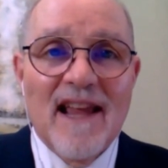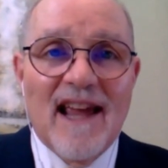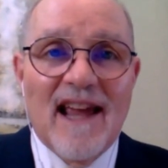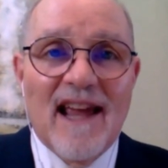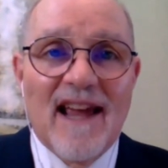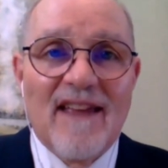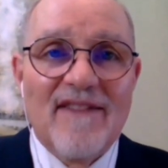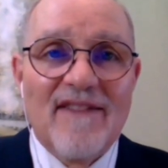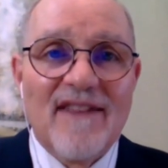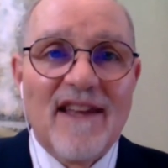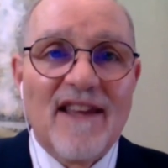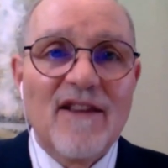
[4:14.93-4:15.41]

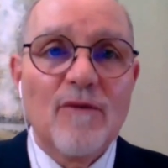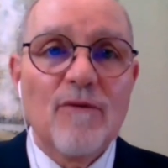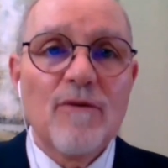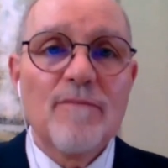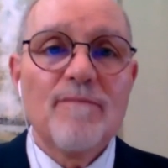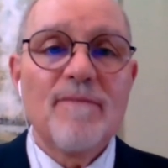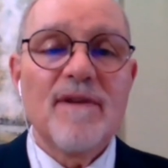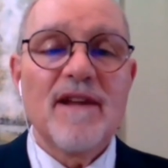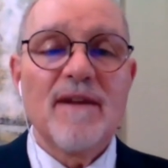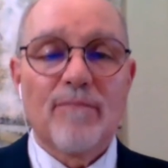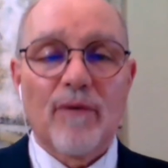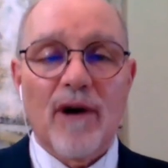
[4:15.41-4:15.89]
And then there
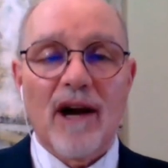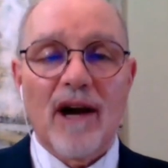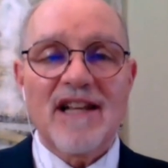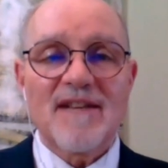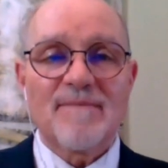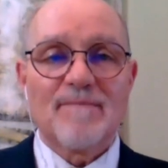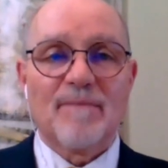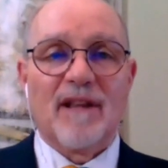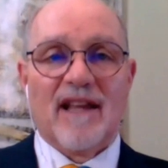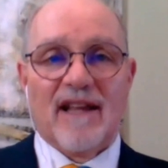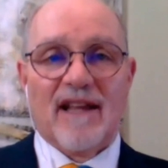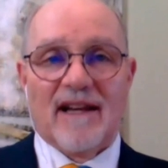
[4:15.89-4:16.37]
would be a
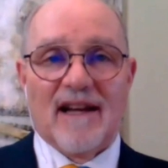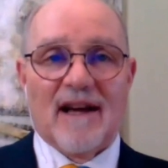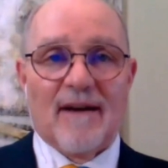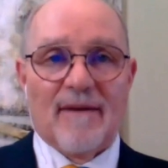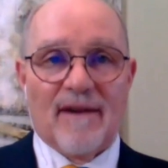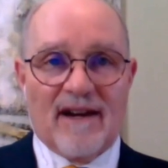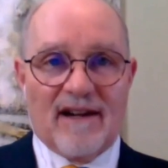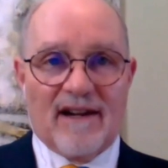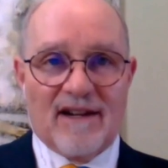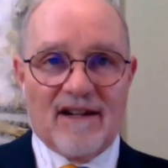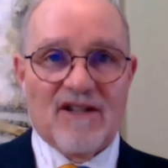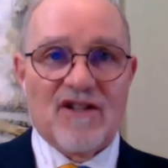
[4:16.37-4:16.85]
breastplate
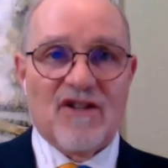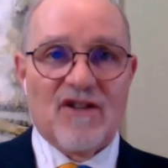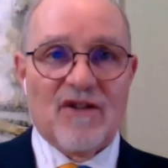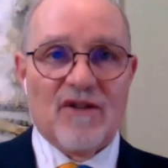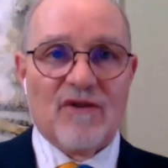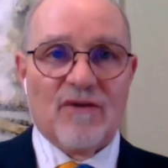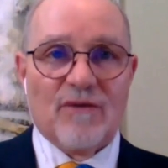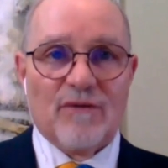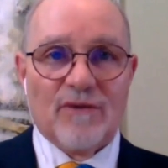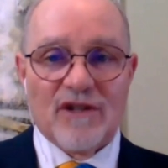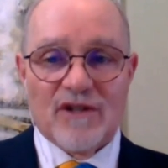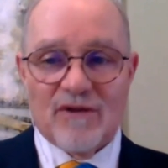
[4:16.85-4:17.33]
on it
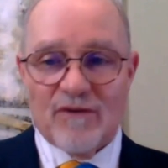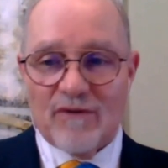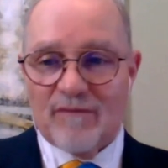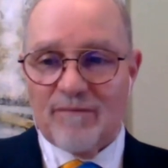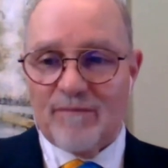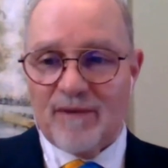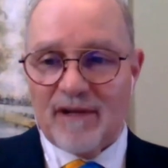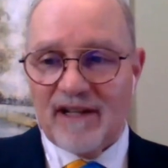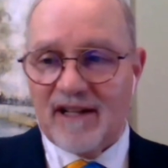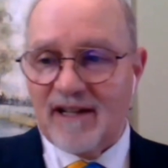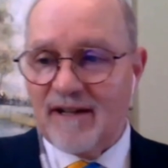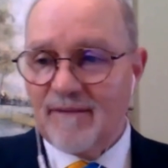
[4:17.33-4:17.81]
too, which would
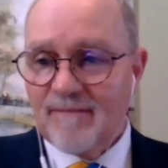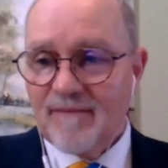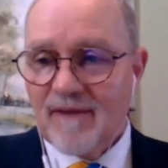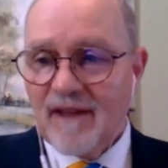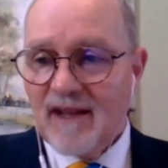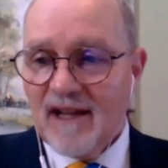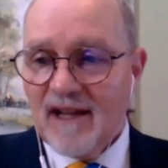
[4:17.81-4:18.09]
be